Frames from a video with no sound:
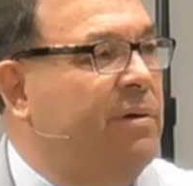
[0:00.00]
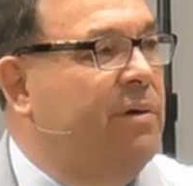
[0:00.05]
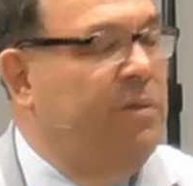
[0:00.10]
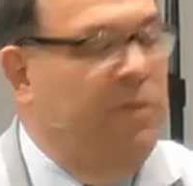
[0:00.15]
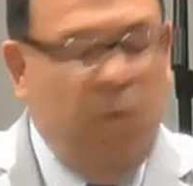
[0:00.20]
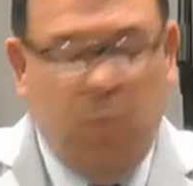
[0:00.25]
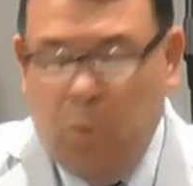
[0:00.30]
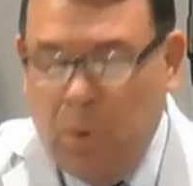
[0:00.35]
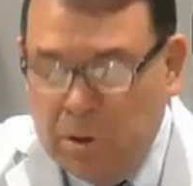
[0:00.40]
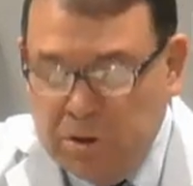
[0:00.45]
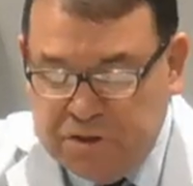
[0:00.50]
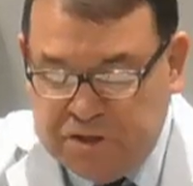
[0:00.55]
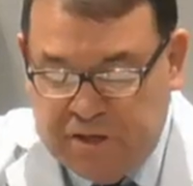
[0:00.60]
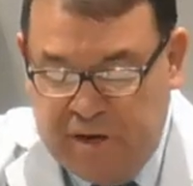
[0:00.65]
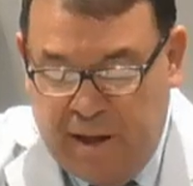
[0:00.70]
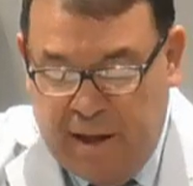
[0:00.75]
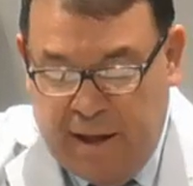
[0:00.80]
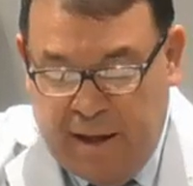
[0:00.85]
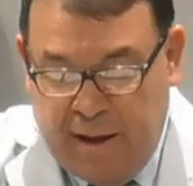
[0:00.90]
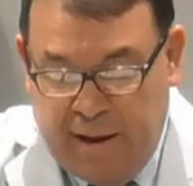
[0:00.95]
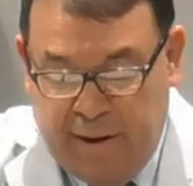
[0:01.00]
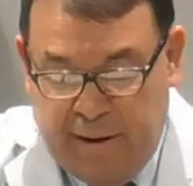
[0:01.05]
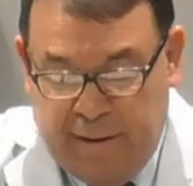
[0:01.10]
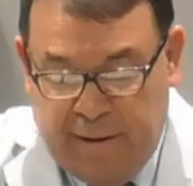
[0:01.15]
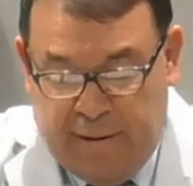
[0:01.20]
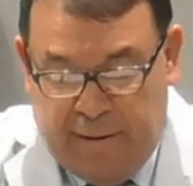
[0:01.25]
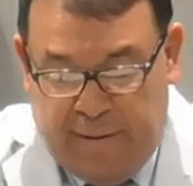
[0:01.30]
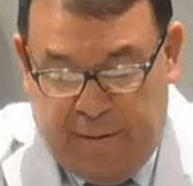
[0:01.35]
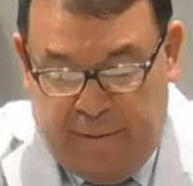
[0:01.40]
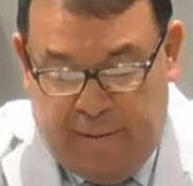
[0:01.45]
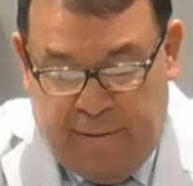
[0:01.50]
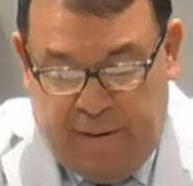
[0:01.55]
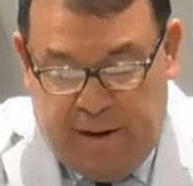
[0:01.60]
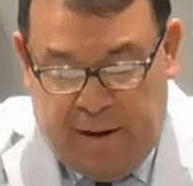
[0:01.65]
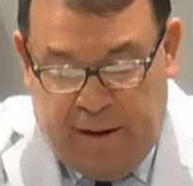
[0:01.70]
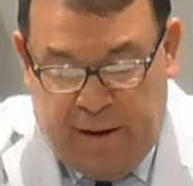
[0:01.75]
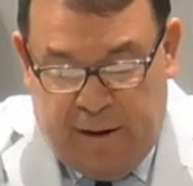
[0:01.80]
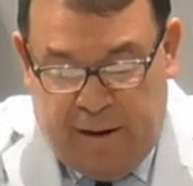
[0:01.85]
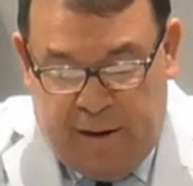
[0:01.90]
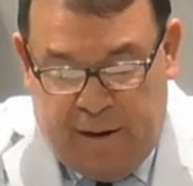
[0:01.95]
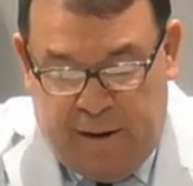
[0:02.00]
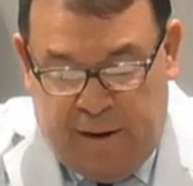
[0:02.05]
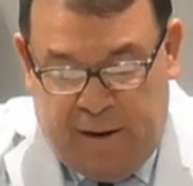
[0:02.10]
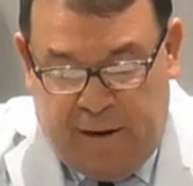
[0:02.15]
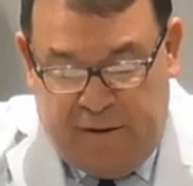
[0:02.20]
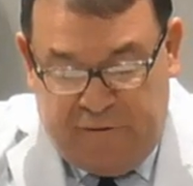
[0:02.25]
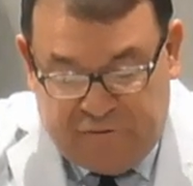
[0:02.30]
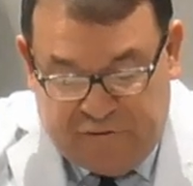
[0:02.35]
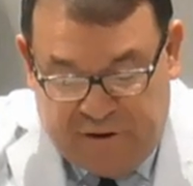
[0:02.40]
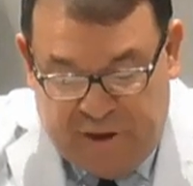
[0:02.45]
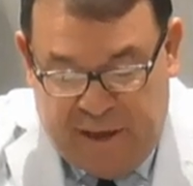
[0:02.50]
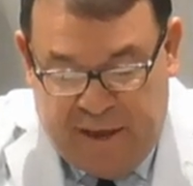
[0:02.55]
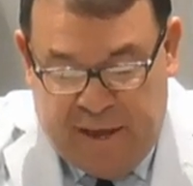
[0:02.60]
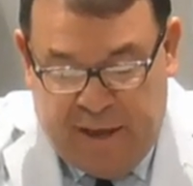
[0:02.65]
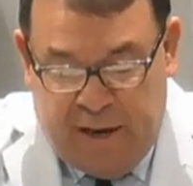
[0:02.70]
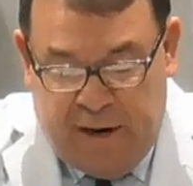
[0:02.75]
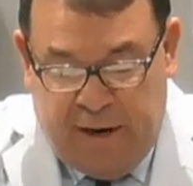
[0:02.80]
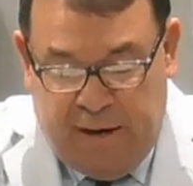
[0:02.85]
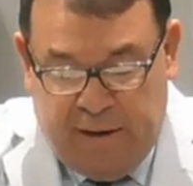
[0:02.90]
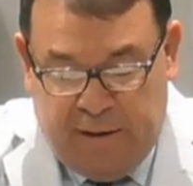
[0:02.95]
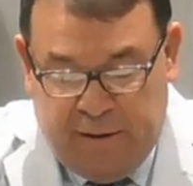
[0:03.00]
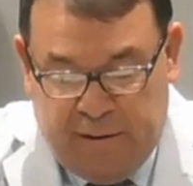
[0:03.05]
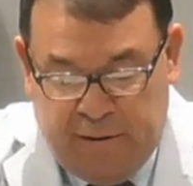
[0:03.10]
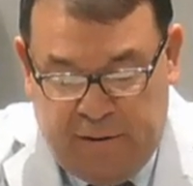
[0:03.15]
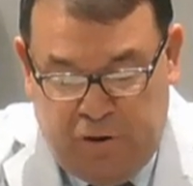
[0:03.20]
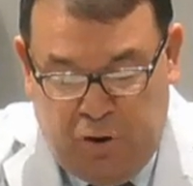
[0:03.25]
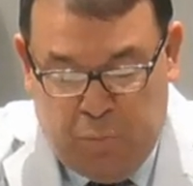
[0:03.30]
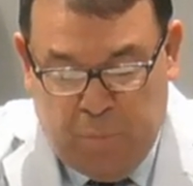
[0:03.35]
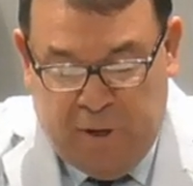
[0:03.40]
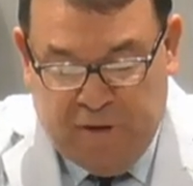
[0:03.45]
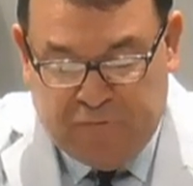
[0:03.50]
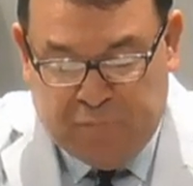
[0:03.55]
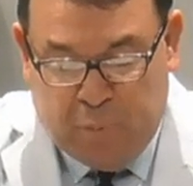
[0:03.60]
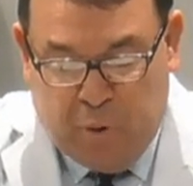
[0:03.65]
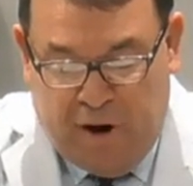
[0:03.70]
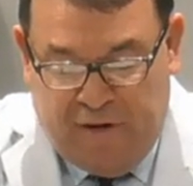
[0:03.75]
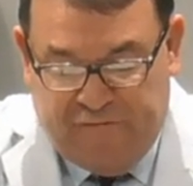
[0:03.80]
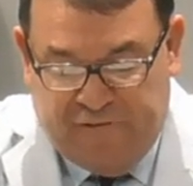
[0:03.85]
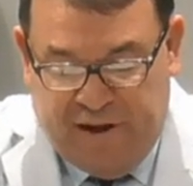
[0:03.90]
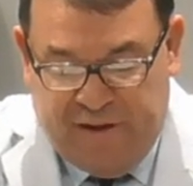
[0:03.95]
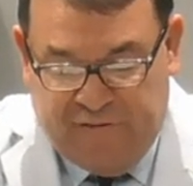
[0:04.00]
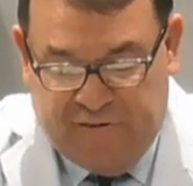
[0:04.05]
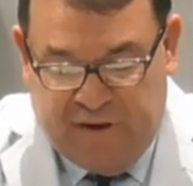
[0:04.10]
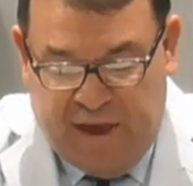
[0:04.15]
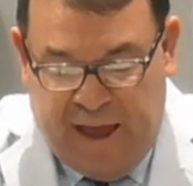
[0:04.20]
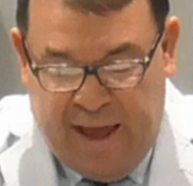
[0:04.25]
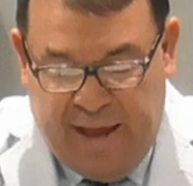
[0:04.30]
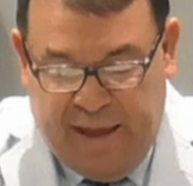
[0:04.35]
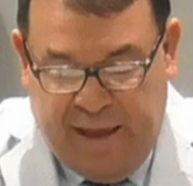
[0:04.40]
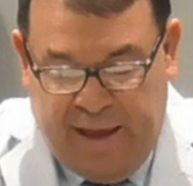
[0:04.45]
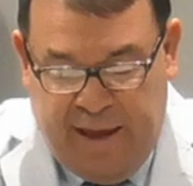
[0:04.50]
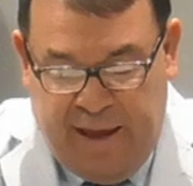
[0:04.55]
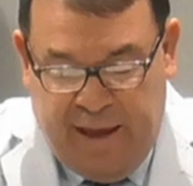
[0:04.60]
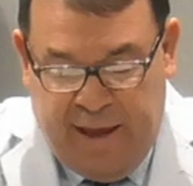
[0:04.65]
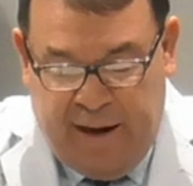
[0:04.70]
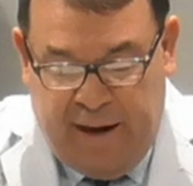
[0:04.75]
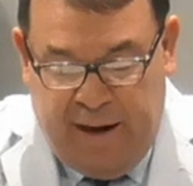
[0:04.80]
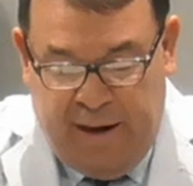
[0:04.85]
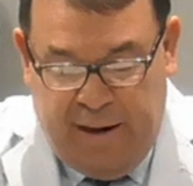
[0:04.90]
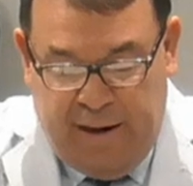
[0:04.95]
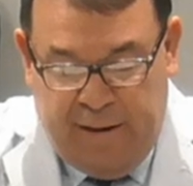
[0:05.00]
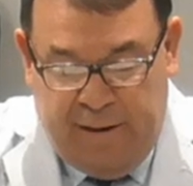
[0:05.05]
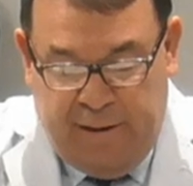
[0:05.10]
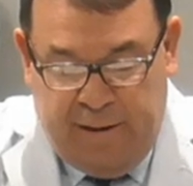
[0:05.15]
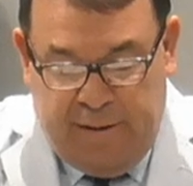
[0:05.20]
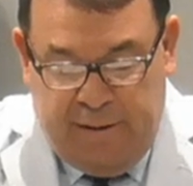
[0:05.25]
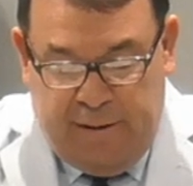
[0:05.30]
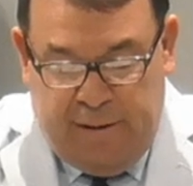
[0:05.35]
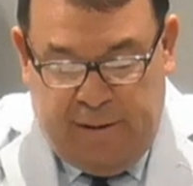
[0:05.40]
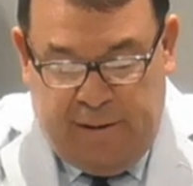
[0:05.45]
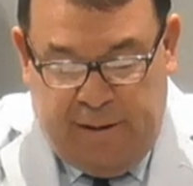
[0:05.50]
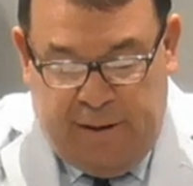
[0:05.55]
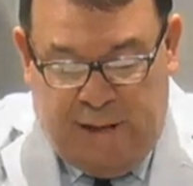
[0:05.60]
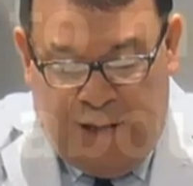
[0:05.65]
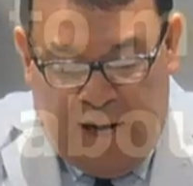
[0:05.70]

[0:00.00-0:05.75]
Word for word: The worst day. And he said, you must prophesy again and